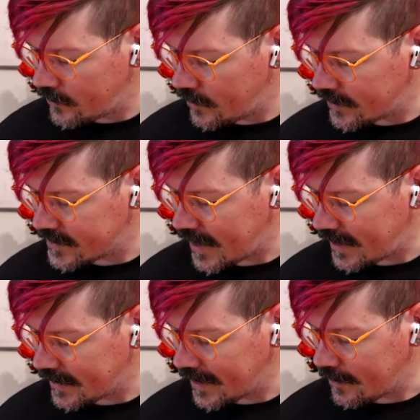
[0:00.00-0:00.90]
we were
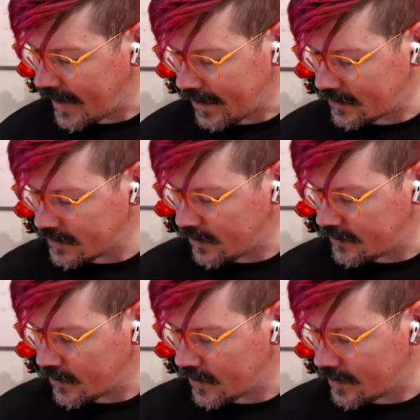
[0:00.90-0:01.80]
talking about
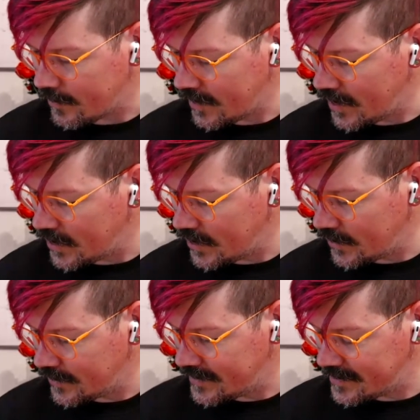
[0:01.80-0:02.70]
before the
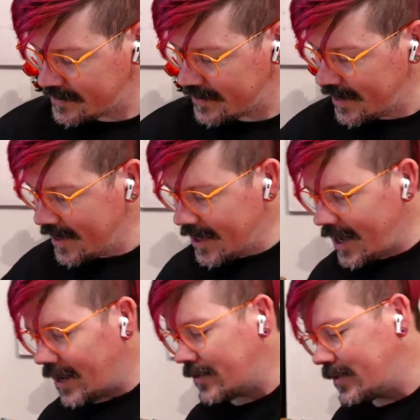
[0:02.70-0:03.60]
balloons,
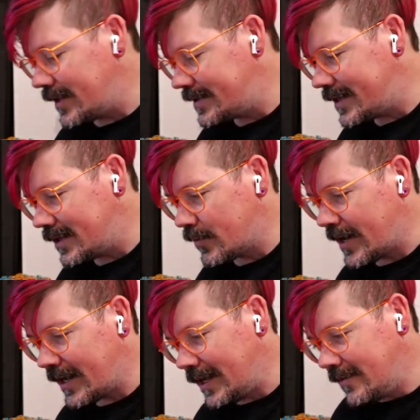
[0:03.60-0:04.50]
other than
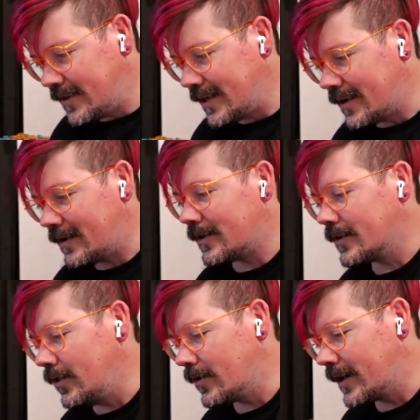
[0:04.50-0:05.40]
celebrating Eevee in all her
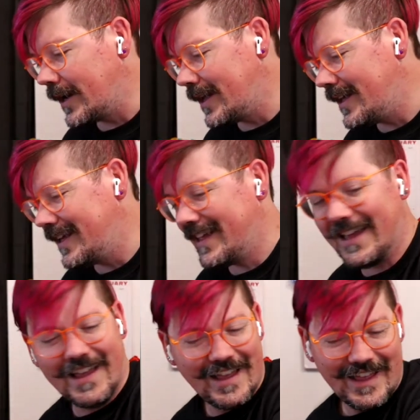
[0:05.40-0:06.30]
glory.
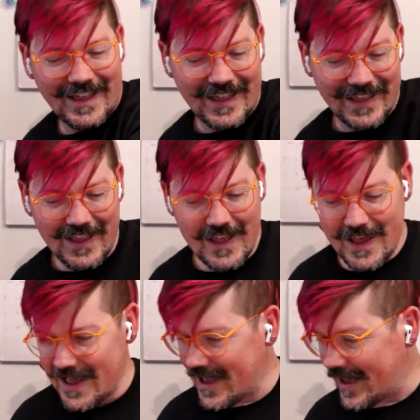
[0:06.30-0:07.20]
If
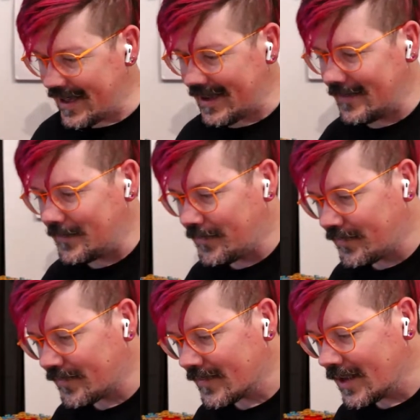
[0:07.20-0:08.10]

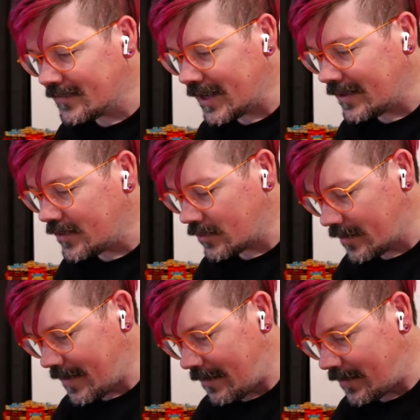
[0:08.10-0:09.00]
any of you
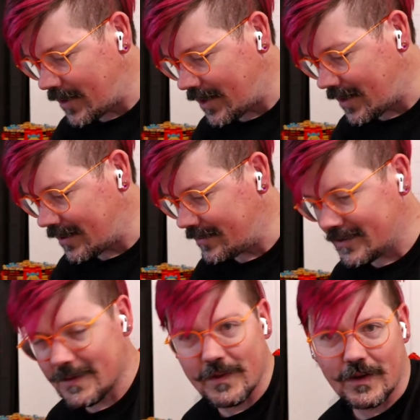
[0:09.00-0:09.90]
remember
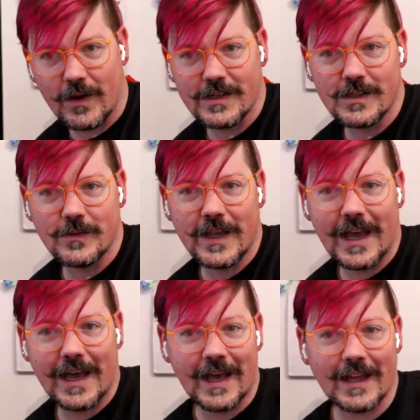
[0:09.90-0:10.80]
some of the questions we
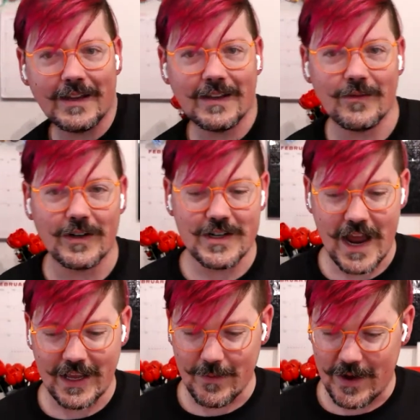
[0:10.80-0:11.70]
had and we're
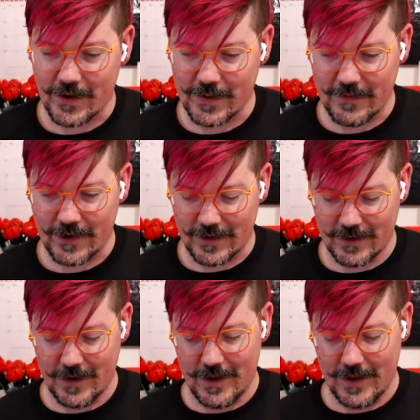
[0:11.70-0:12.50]
chatting about or whatever,